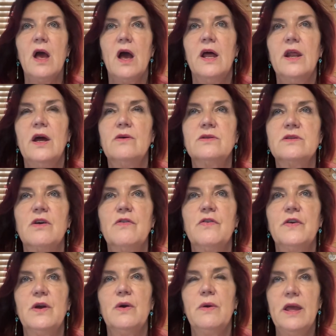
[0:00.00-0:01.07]
And I also
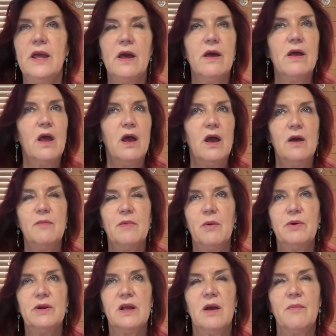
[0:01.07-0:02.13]
feel here, I
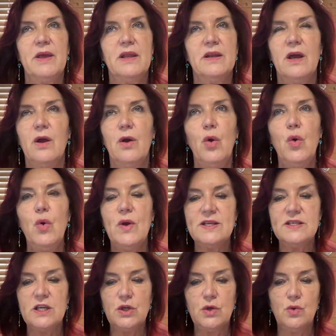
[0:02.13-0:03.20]
want to come here now. Who is
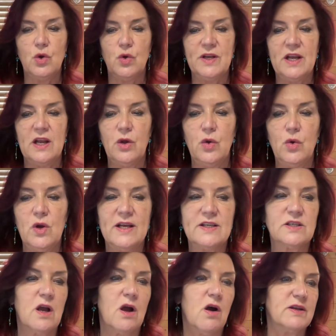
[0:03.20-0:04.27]
it, you, Cornelia, who likes
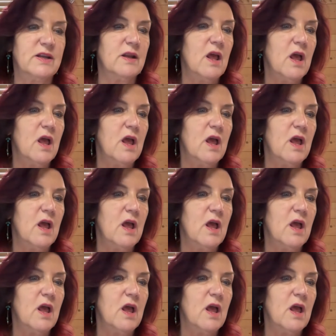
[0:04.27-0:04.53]
gardening?